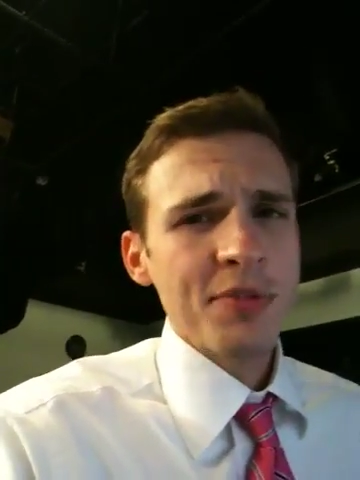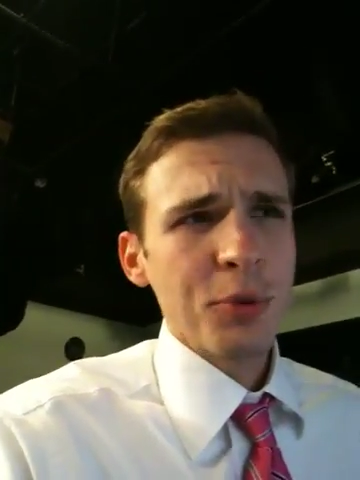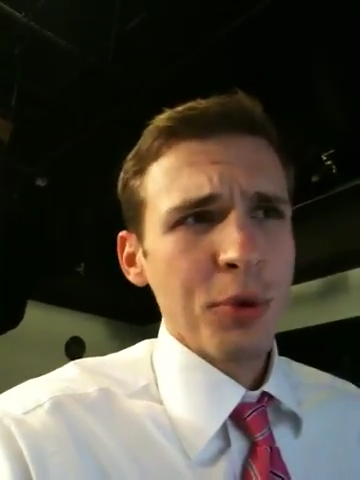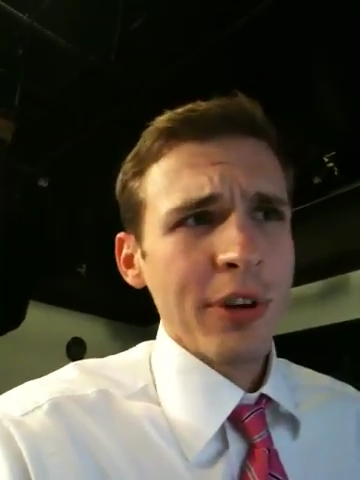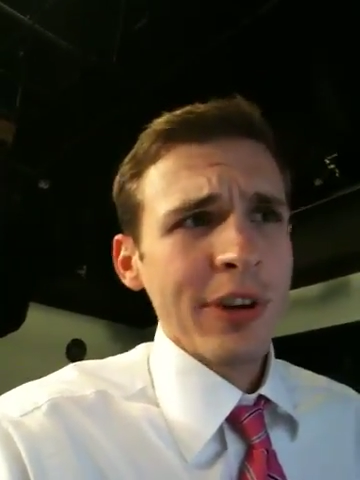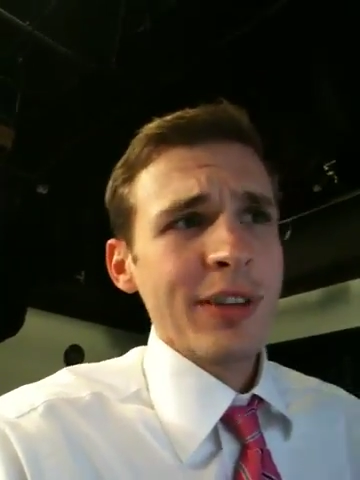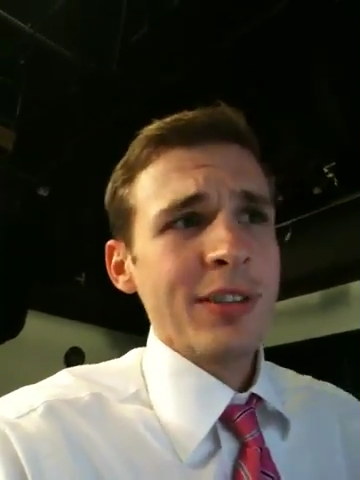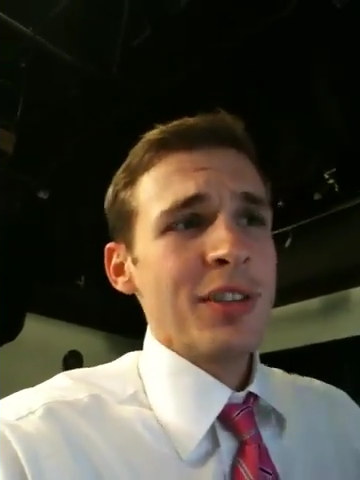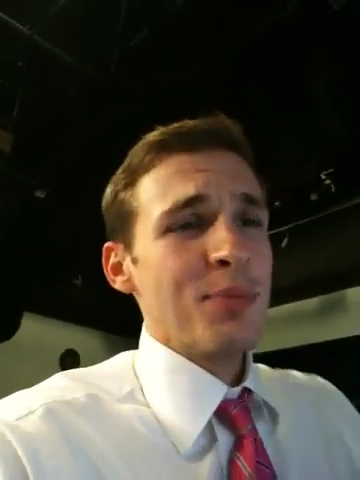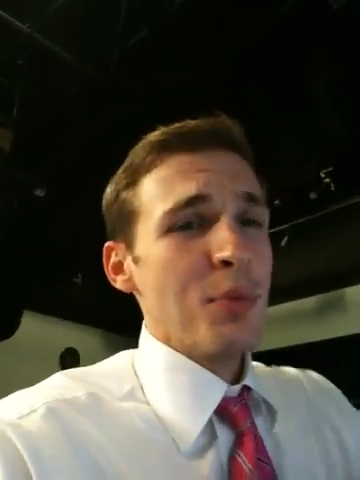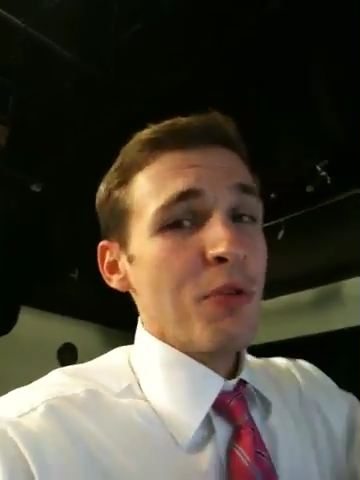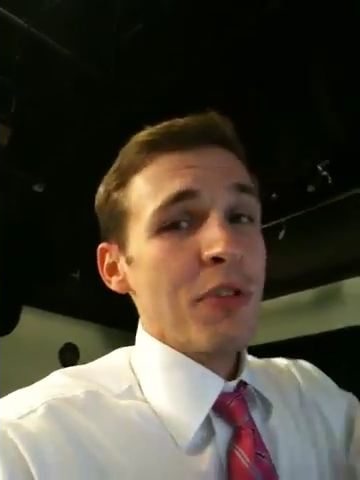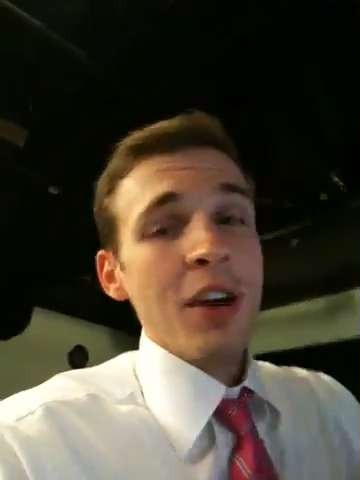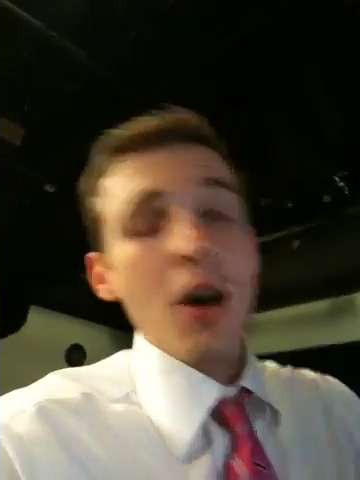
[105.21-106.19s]
Florida because it's
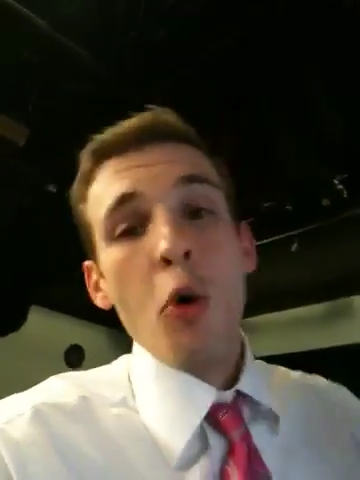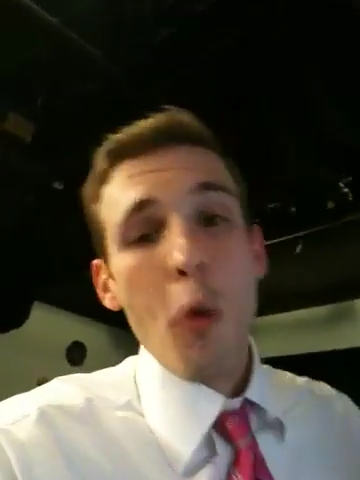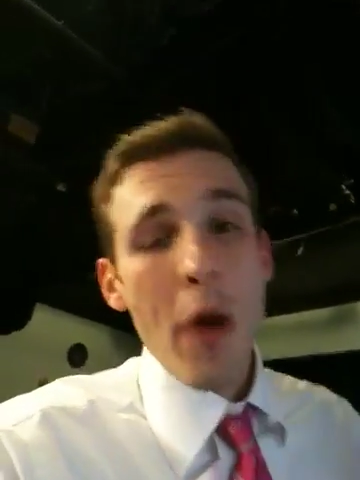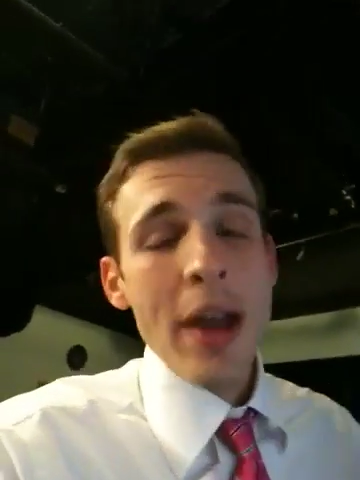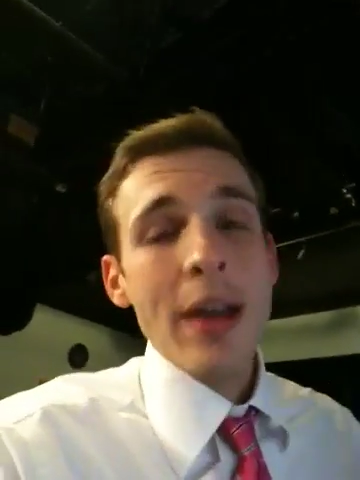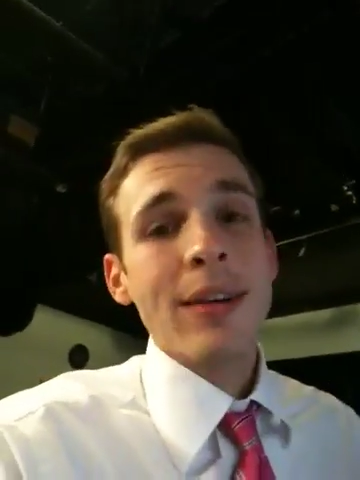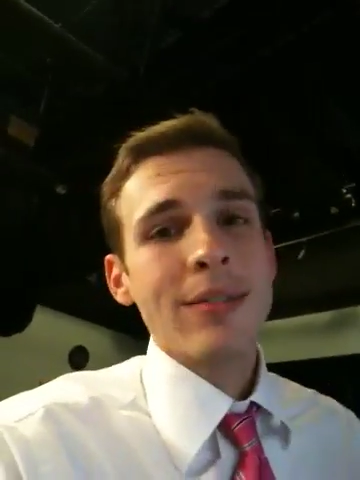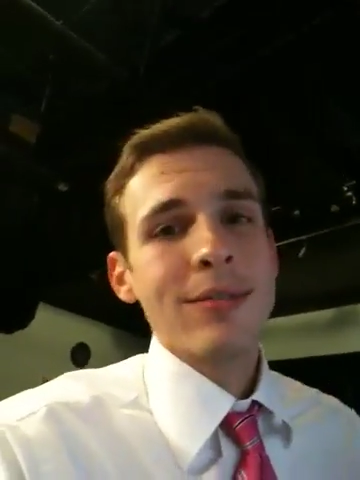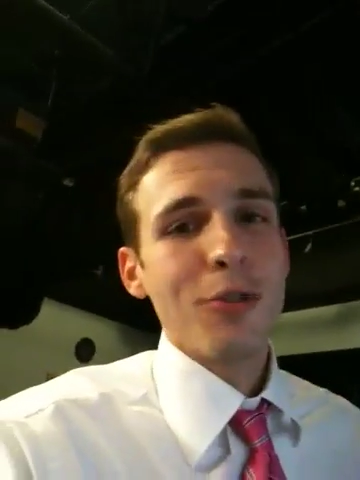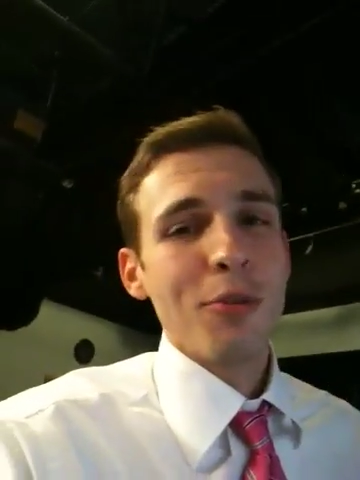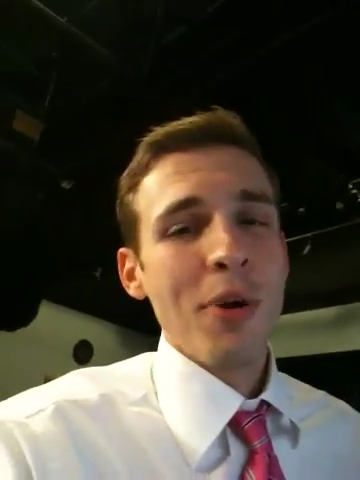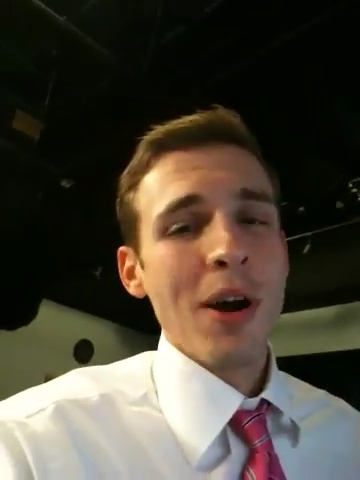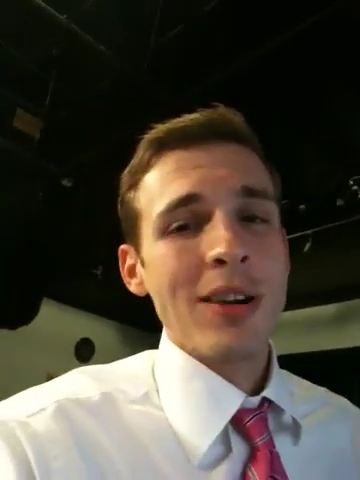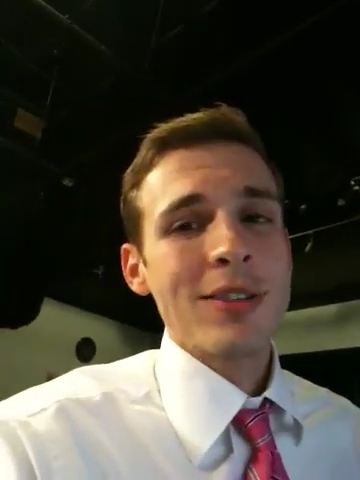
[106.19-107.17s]
moving away
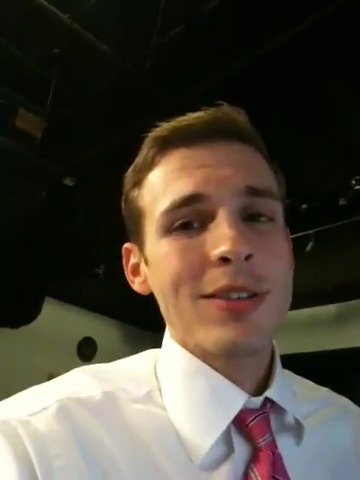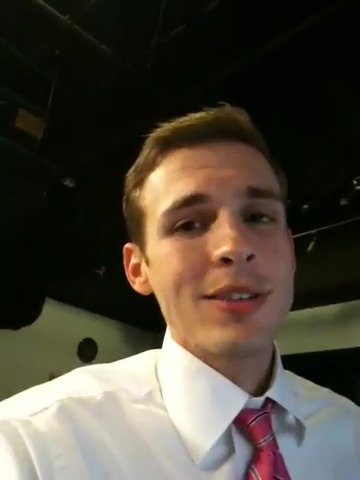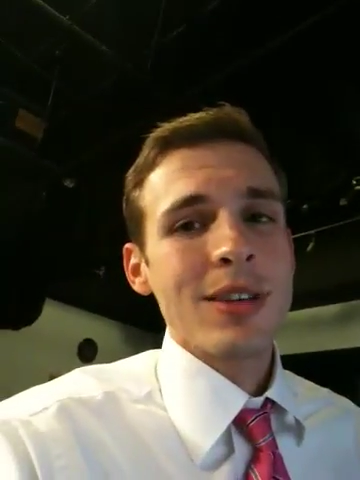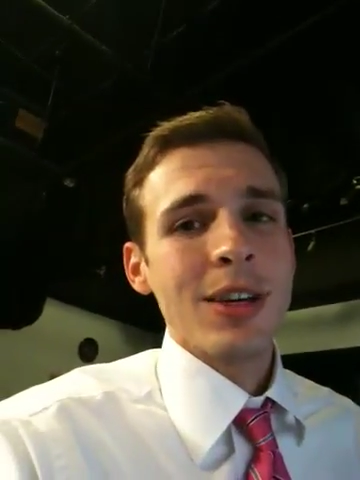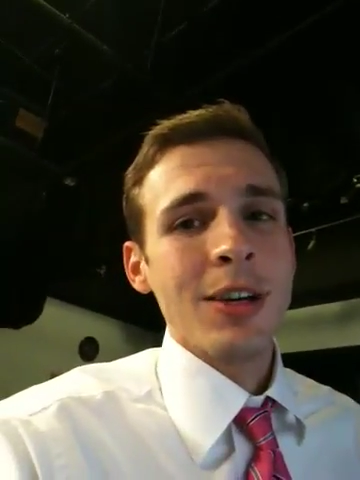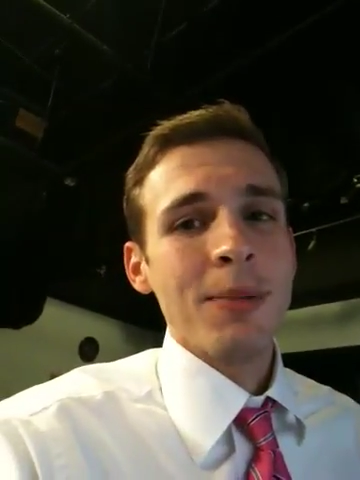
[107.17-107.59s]
from us.